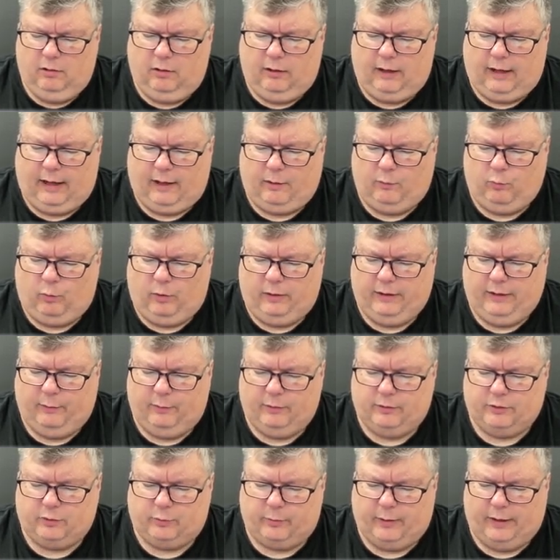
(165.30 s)
had one that
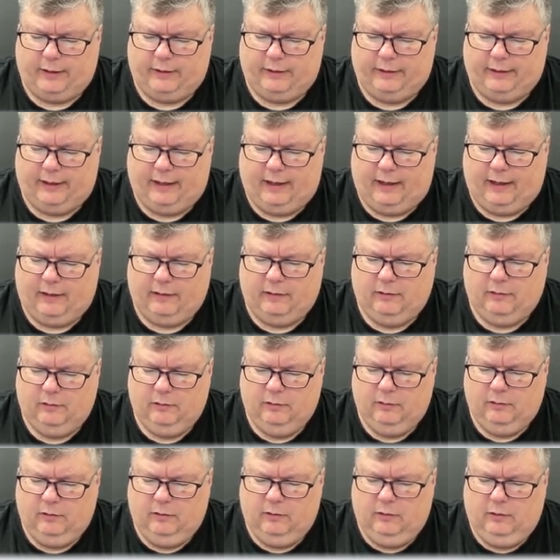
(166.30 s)
was directly on
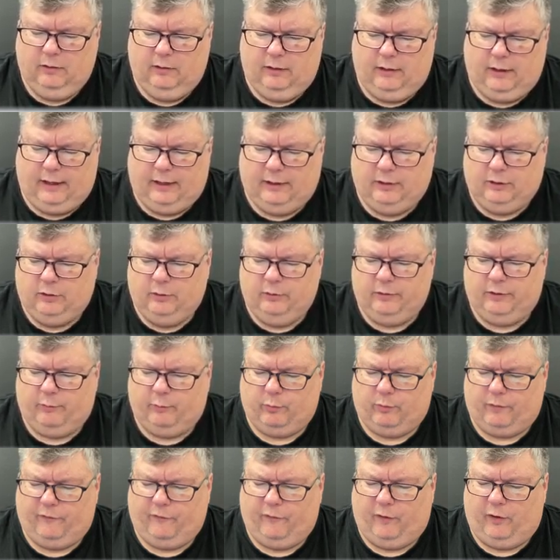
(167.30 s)
and 2 that
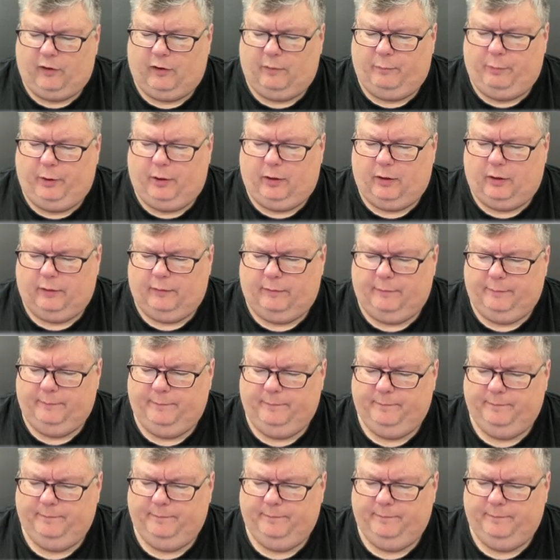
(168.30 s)
were far apart.